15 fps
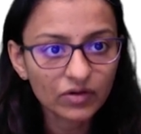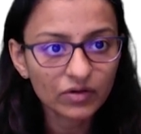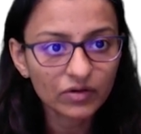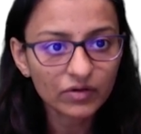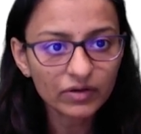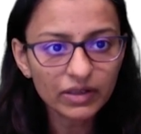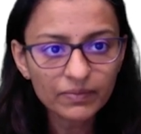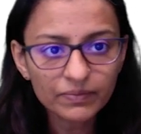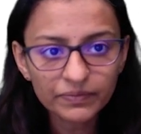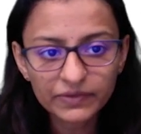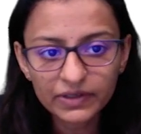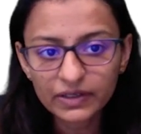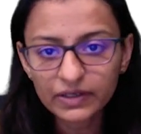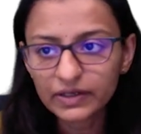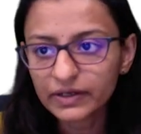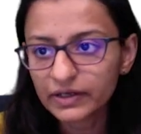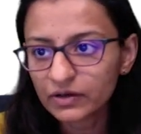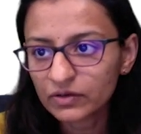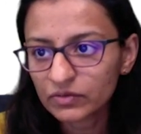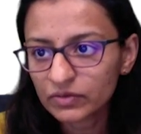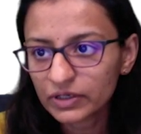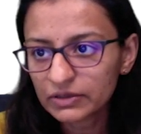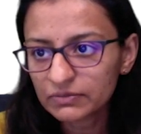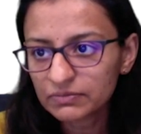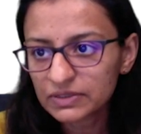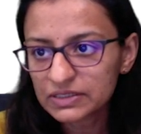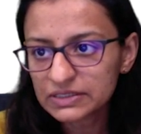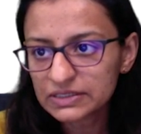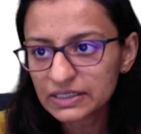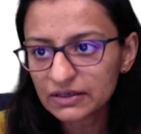Okay, now let me
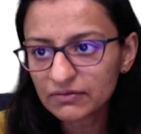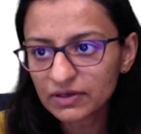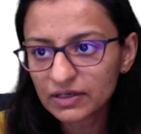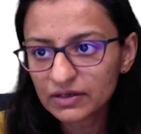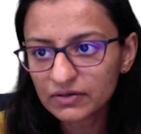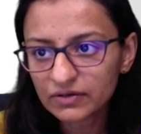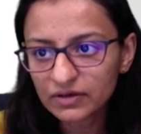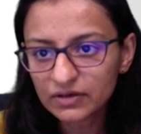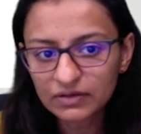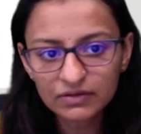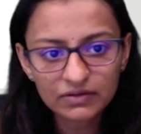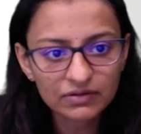save and run.